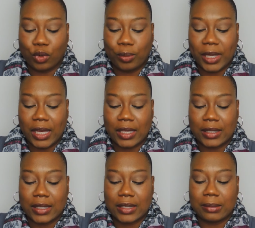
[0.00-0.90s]
Ruby
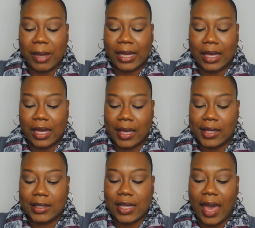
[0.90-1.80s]
Kisses by
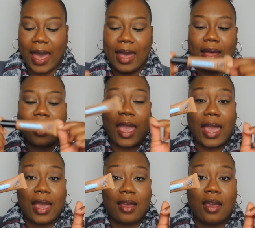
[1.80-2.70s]
Kiss, had
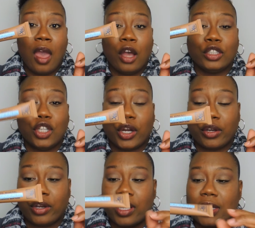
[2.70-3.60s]
a
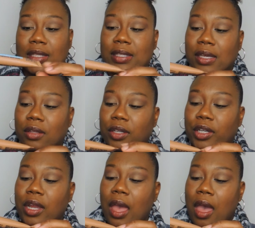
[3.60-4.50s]
darker
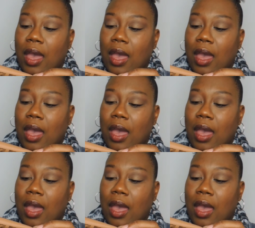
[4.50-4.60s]
concealer,